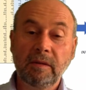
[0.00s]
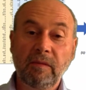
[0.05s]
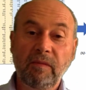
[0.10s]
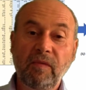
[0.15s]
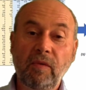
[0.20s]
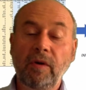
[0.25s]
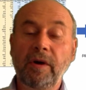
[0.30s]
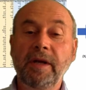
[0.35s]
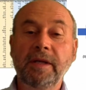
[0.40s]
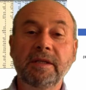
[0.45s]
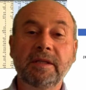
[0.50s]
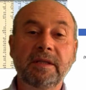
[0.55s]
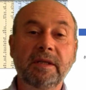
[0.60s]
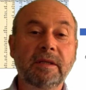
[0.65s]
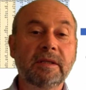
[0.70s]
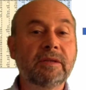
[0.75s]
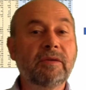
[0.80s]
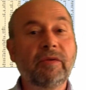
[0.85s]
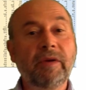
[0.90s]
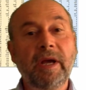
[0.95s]
for
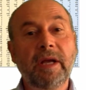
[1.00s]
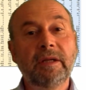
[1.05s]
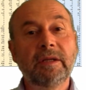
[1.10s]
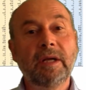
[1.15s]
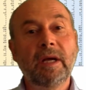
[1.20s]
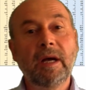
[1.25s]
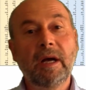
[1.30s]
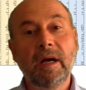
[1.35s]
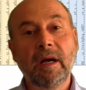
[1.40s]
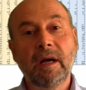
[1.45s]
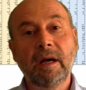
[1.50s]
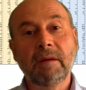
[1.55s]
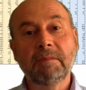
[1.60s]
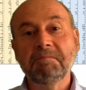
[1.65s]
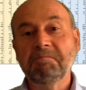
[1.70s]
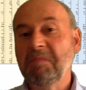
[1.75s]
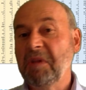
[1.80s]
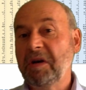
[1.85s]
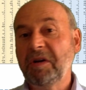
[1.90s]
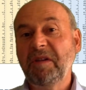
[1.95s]
instance, create
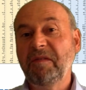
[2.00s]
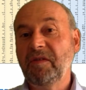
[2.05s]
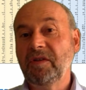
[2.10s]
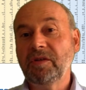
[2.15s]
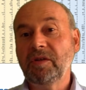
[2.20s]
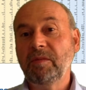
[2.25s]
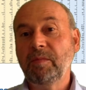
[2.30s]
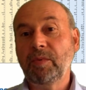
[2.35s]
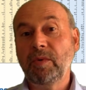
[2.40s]
artificial